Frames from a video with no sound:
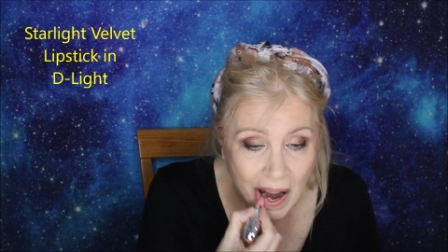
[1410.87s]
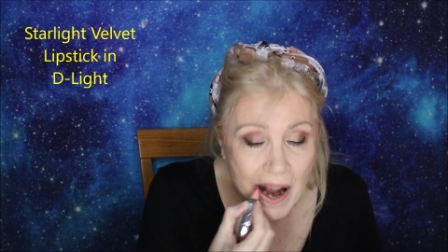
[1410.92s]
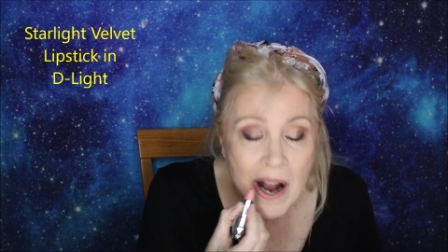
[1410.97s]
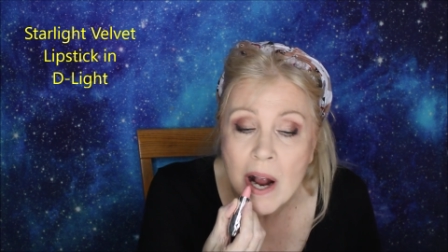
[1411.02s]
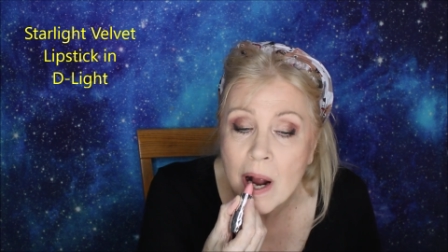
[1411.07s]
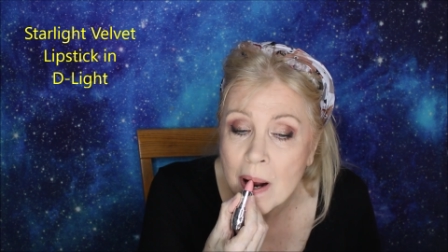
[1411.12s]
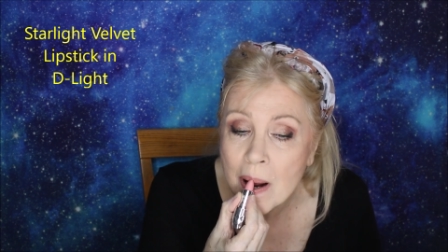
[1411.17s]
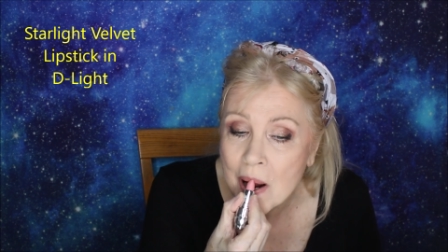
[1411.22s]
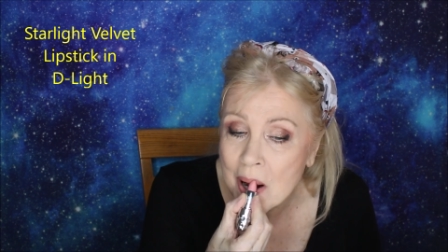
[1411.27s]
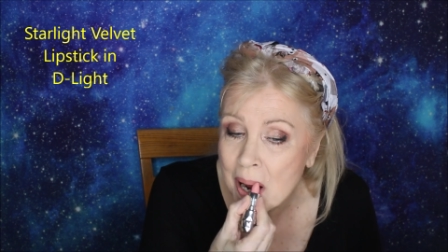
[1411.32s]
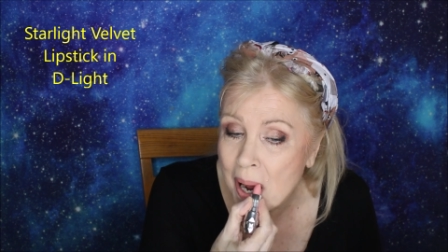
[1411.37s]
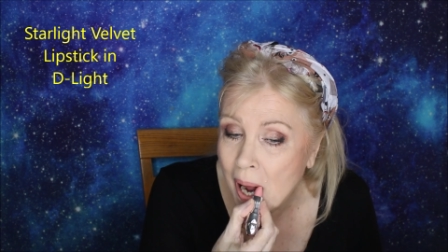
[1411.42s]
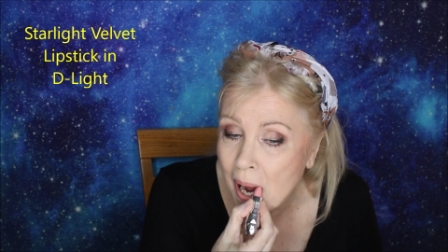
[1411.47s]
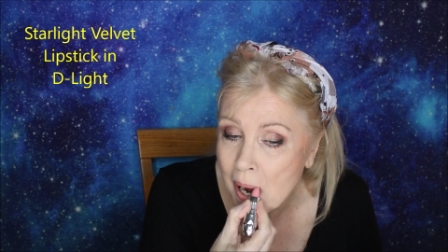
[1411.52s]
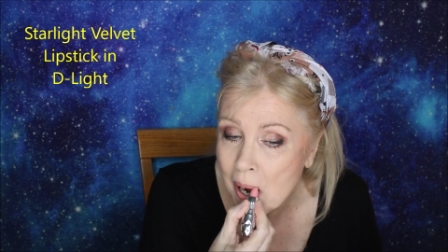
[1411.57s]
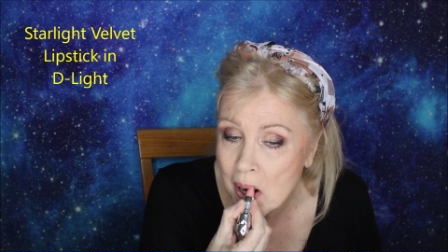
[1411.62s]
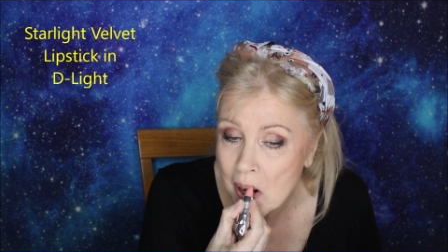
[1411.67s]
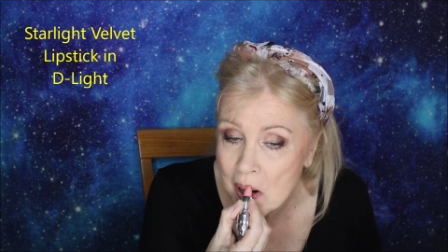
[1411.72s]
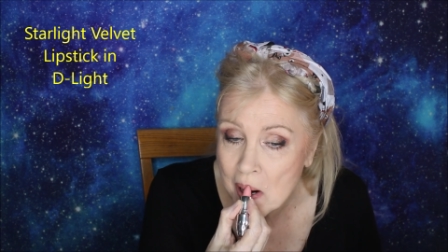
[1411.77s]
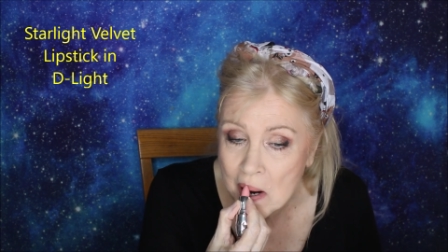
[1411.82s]
I'm just putting it
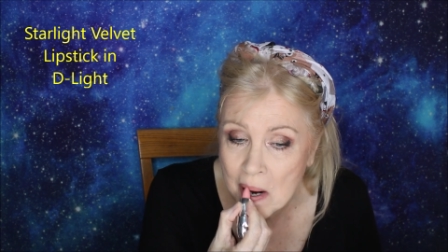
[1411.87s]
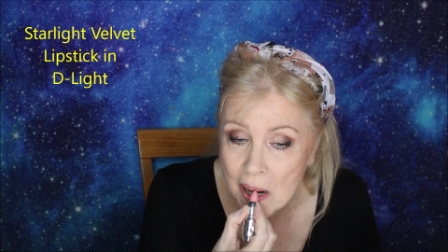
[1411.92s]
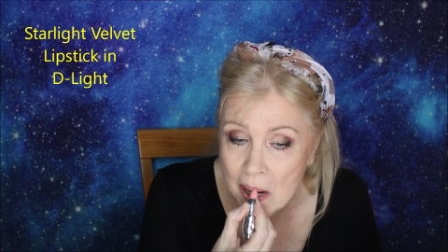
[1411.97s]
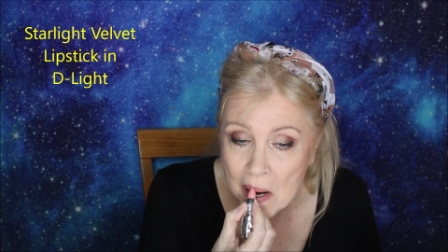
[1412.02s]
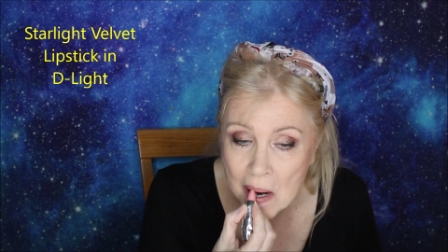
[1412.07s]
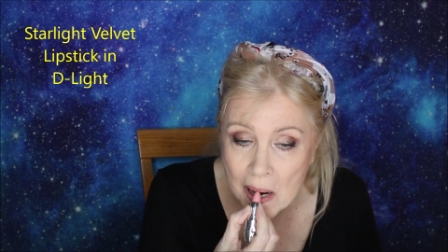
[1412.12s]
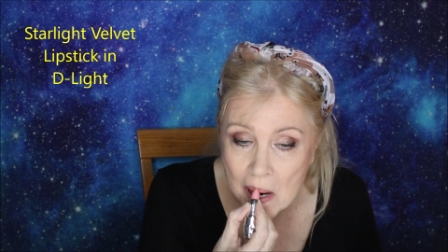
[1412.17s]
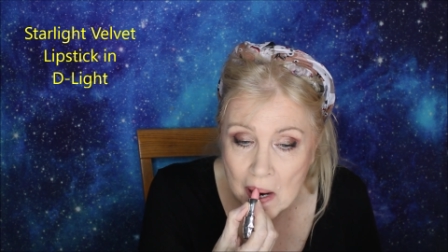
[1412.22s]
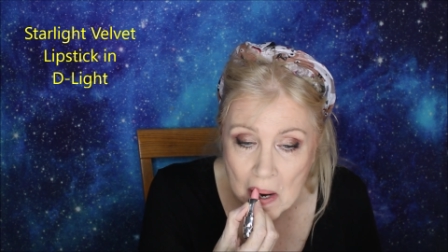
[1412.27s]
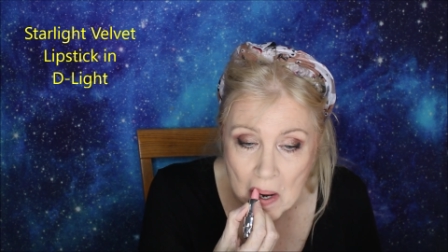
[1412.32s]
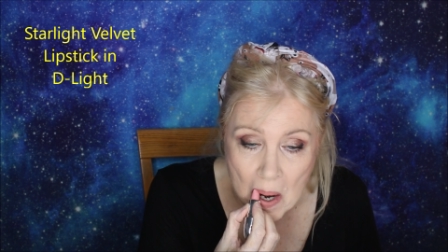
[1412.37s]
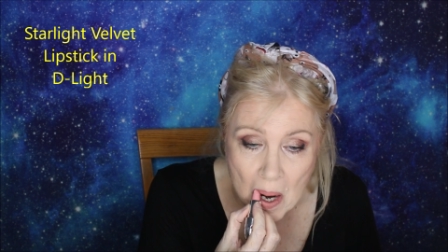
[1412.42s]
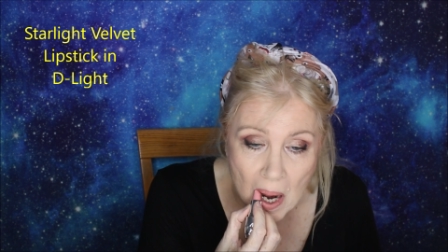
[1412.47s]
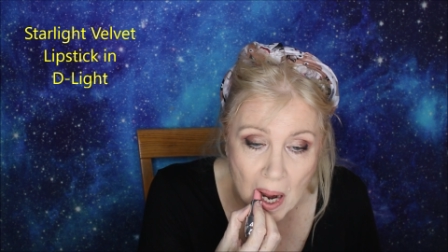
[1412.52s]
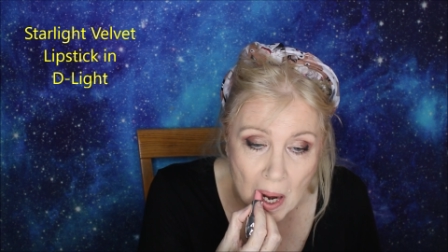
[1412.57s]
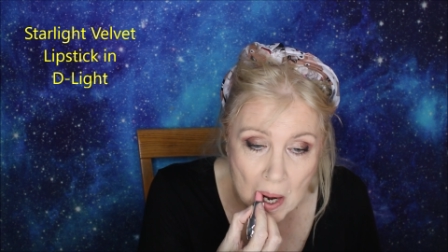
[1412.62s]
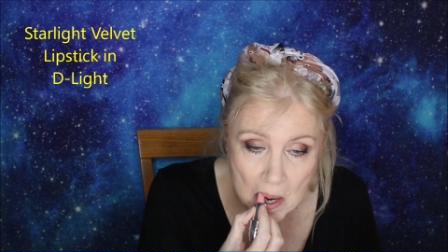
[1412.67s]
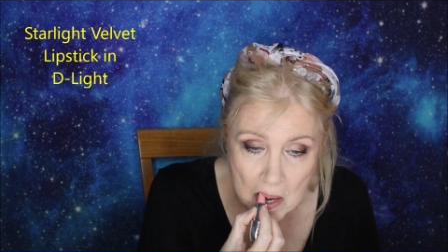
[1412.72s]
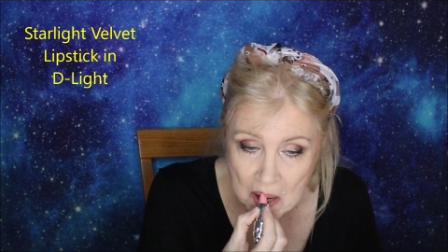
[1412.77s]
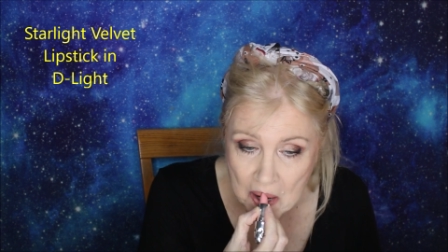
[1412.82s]
over the top of that
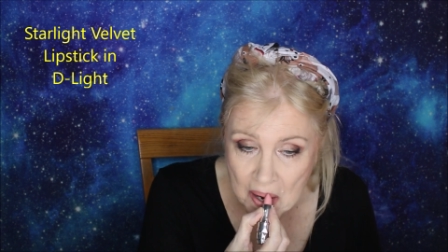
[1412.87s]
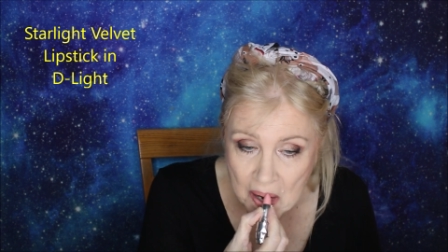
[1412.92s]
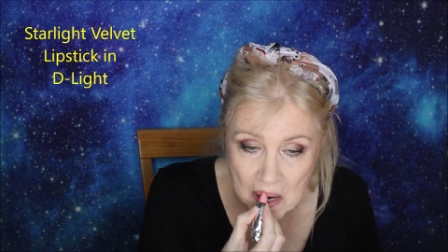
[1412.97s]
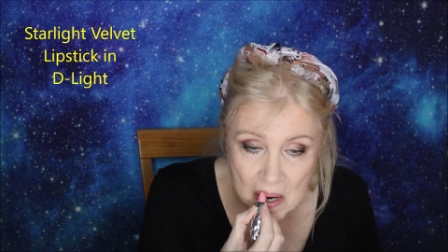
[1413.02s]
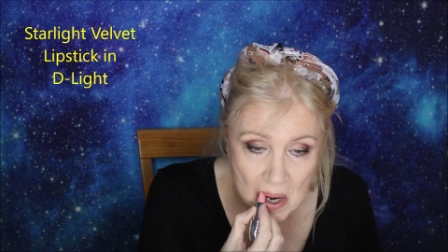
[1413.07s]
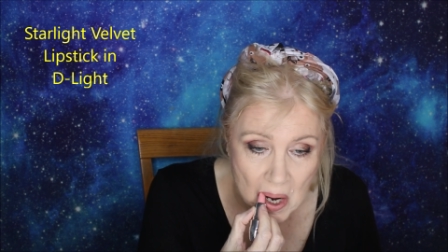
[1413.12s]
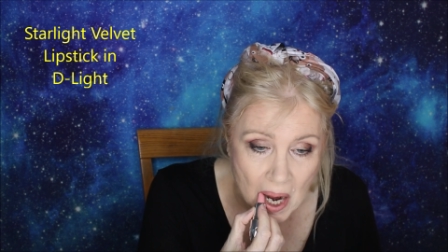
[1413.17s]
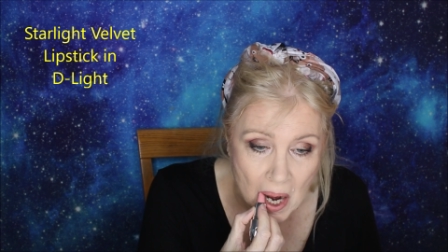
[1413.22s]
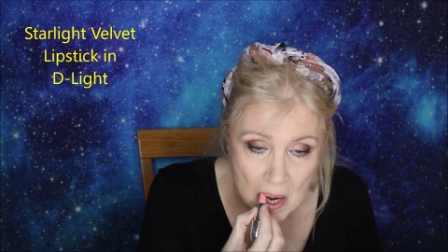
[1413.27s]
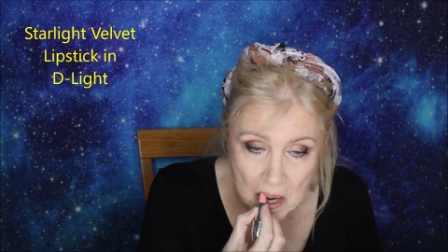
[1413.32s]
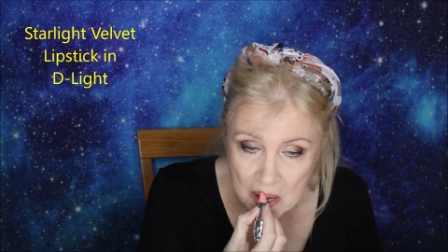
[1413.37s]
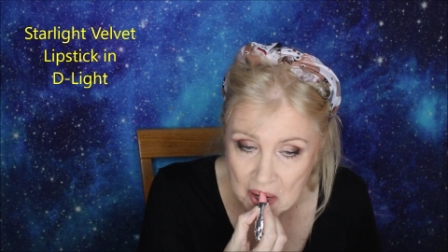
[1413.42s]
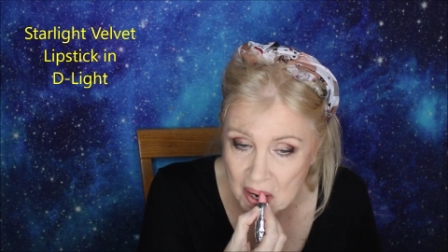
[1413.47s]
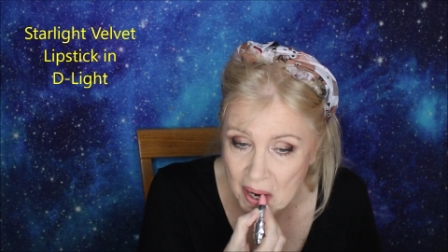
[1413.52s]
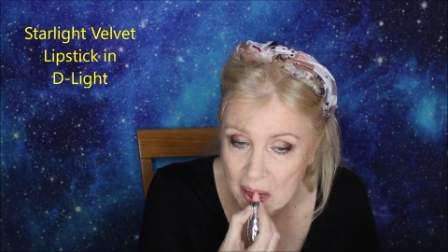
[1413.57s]
other shade,